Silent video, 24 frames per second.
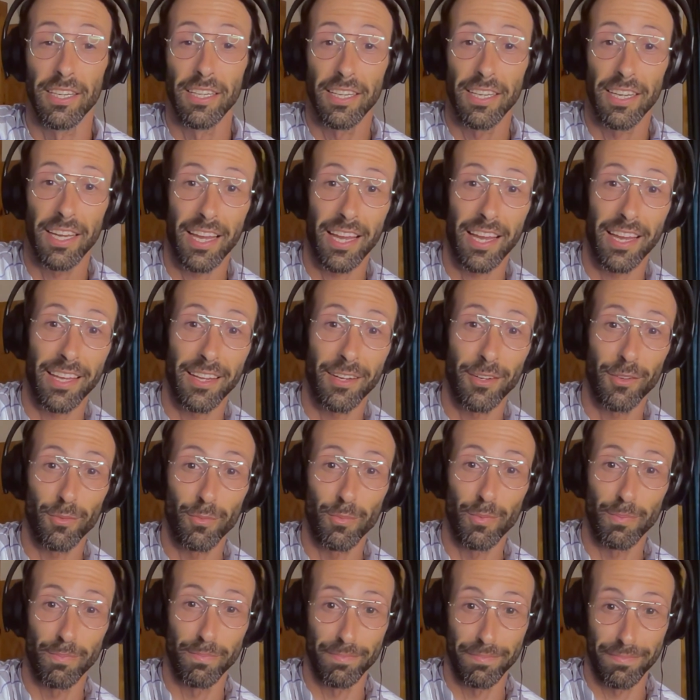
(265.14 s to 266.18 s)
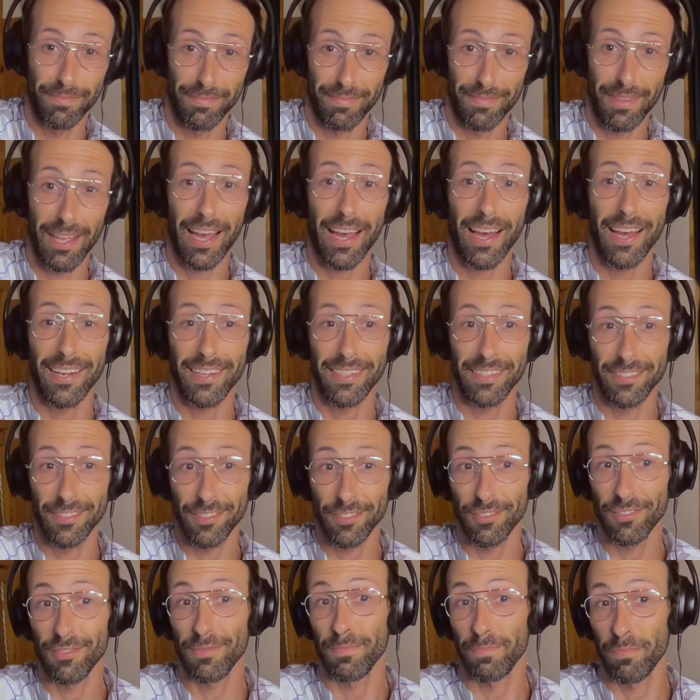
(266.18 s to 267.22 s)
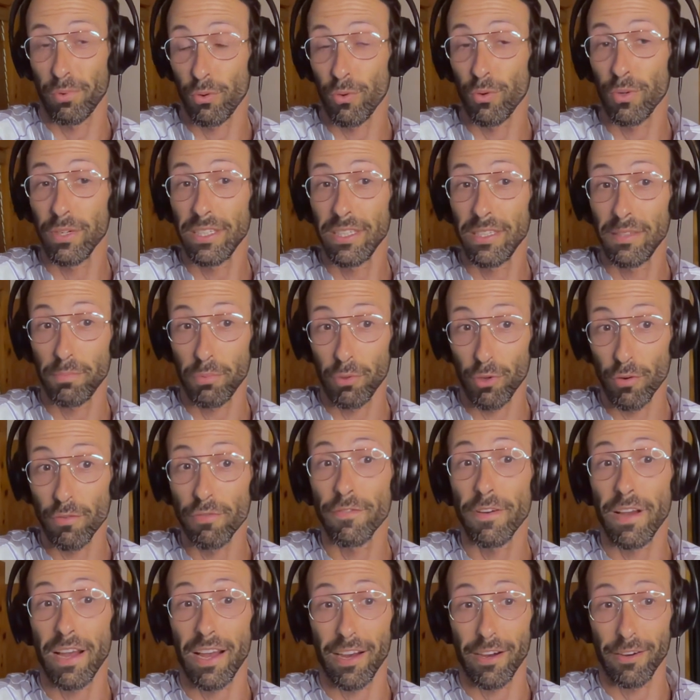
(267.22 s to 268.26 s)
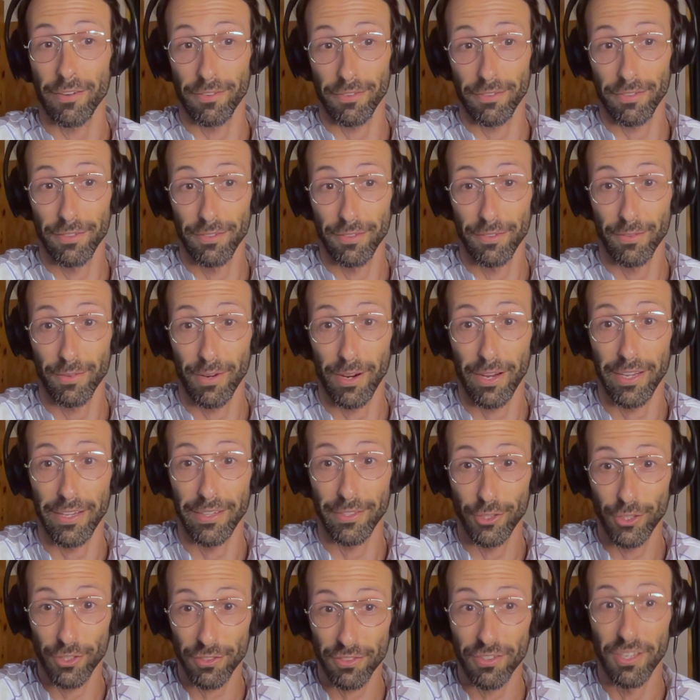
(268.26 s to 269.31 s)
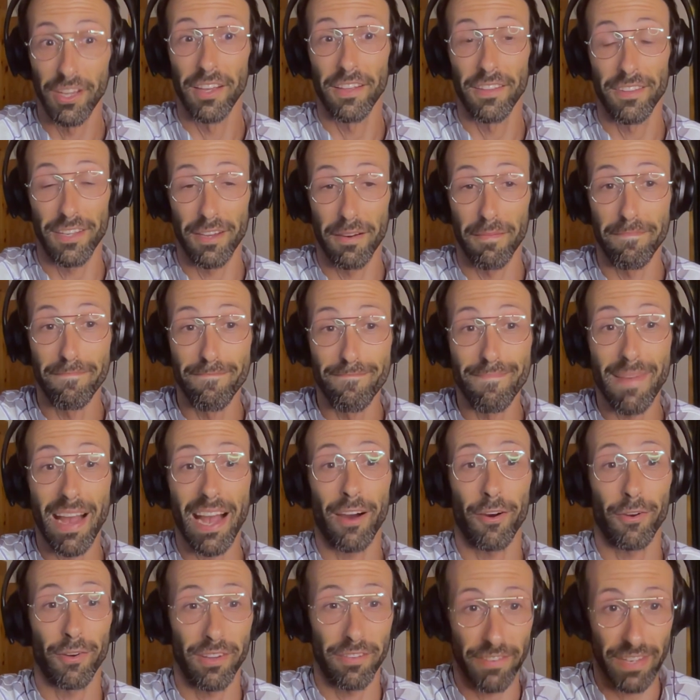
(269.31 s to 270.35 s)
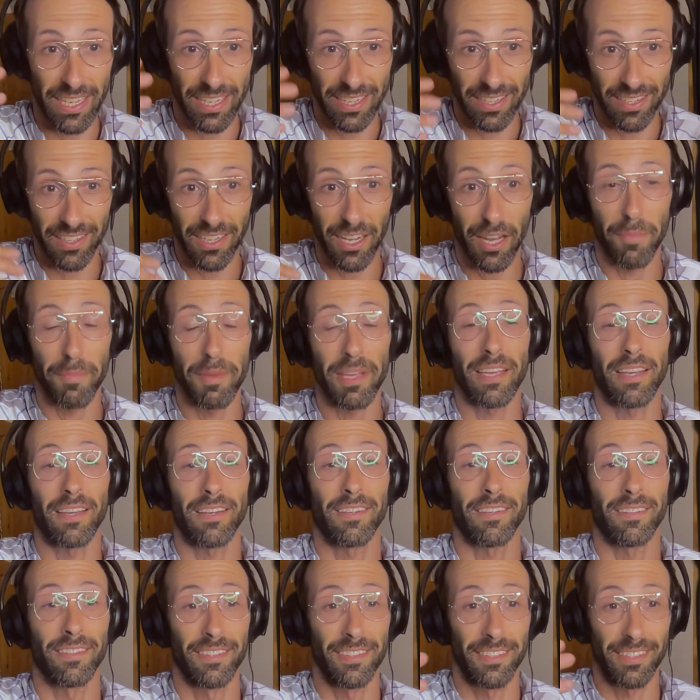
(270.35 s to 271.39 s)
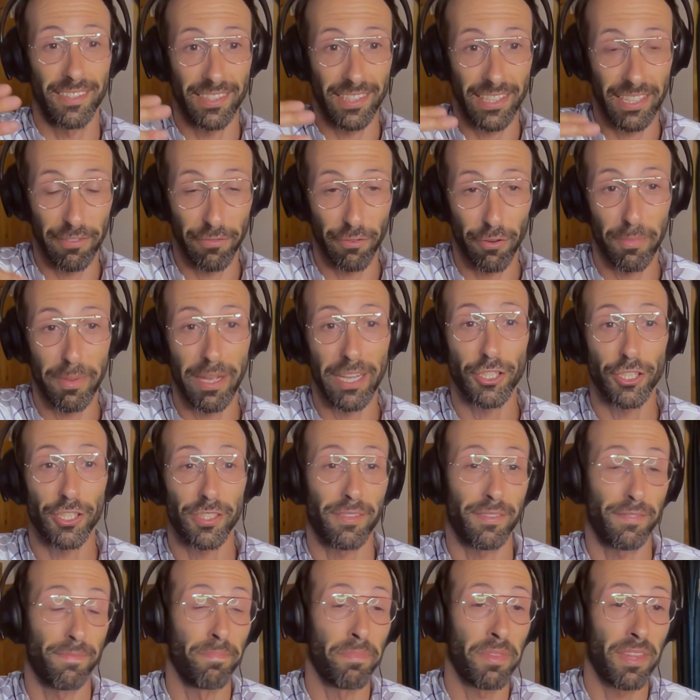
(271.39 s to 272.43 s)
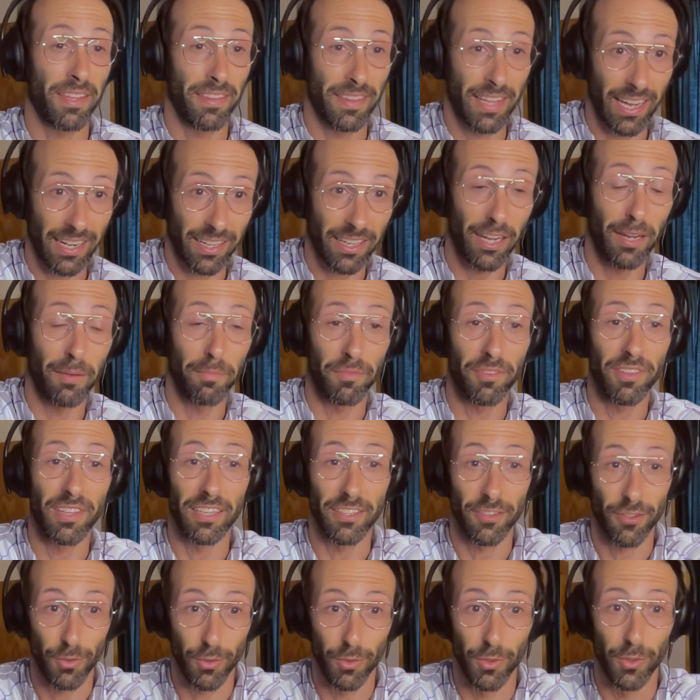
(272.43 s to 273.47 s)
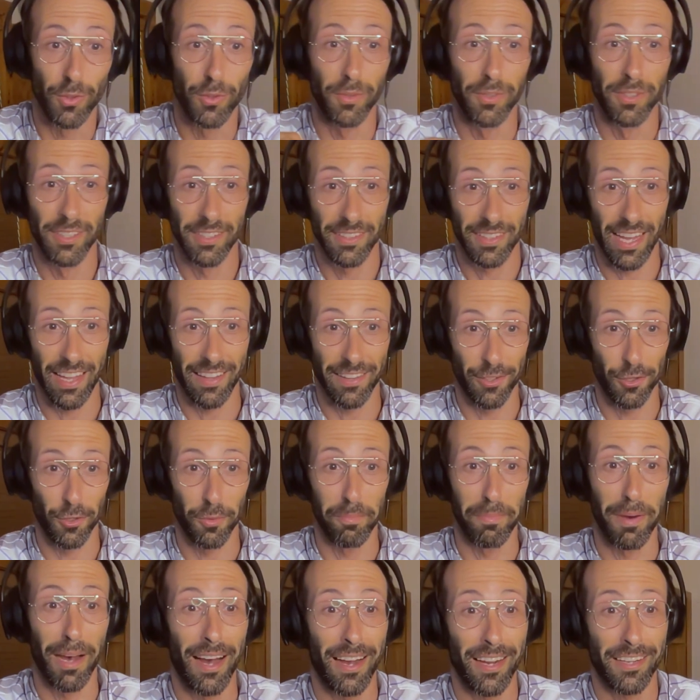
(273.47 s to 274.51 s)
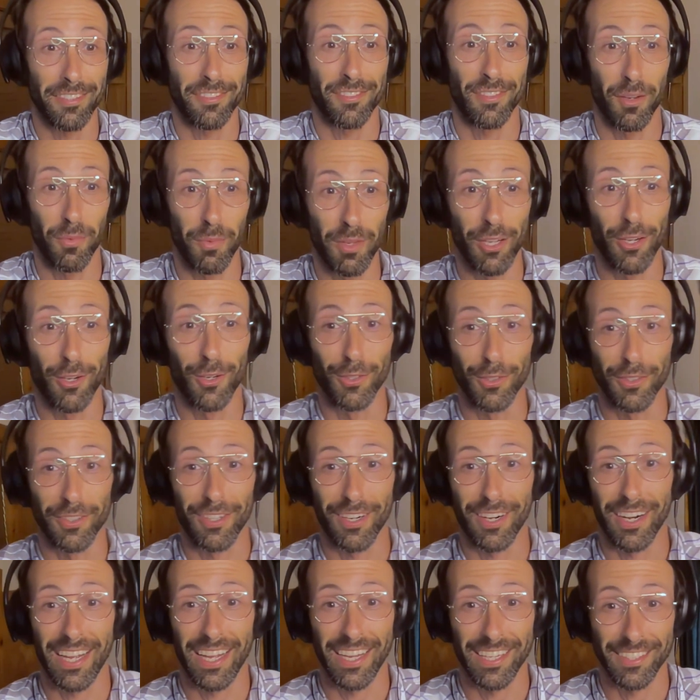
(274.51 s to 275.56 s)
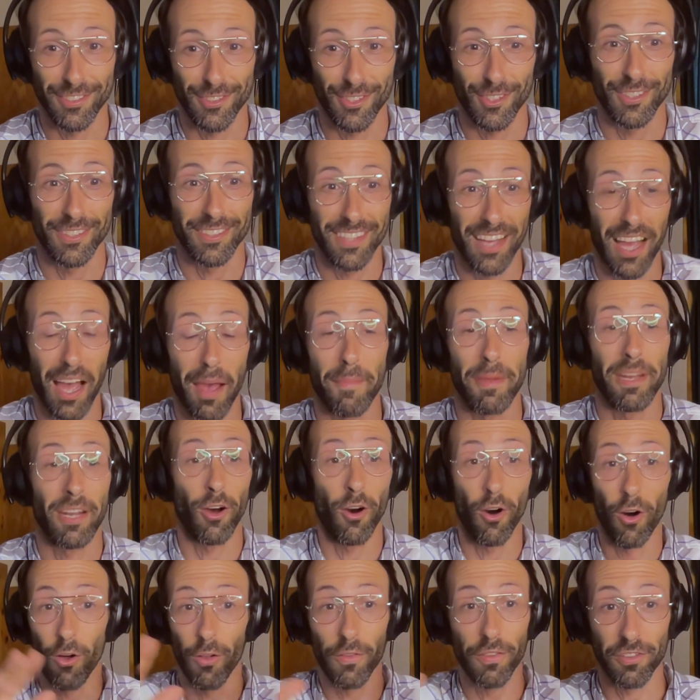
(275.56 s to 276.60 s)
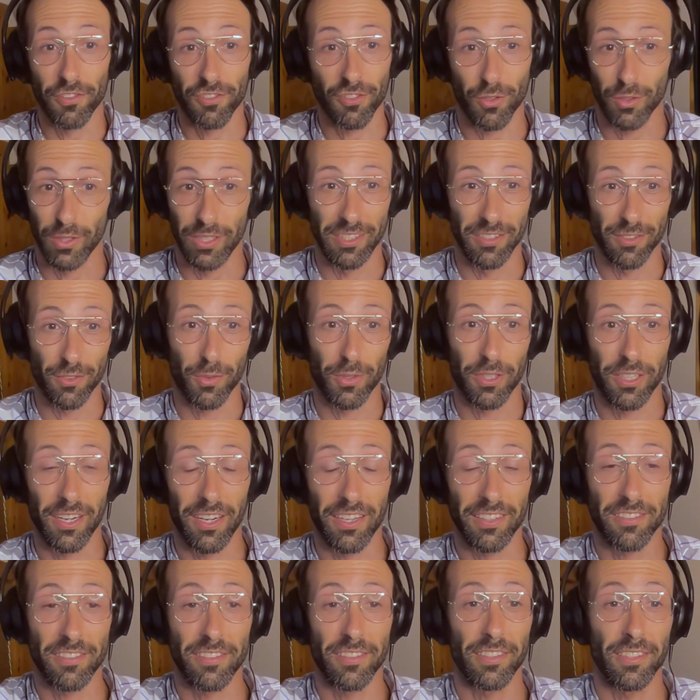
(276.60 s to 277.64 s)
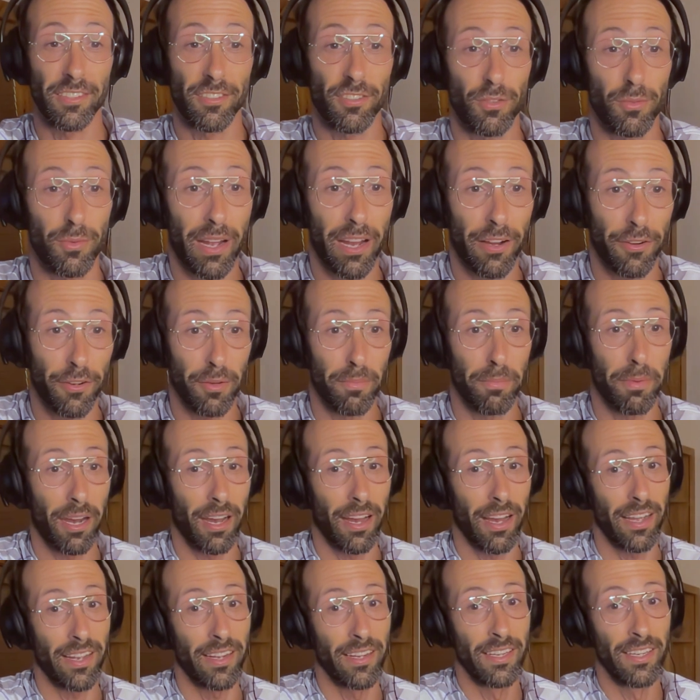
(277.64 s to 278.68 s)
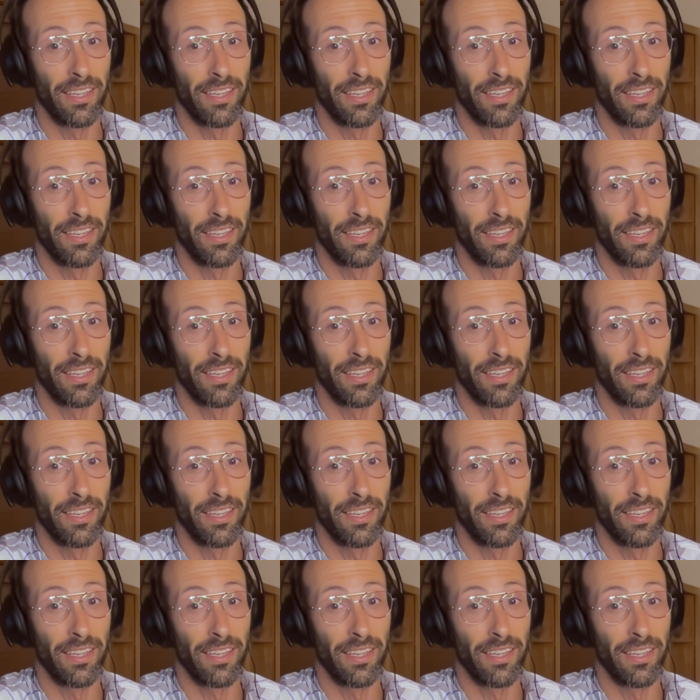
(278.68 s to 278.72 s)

And that is pretty profound, right? Just the amount of incoming information that comes in through that little box that we hold in our hands all the time, and all the screens we're constantly surrounded by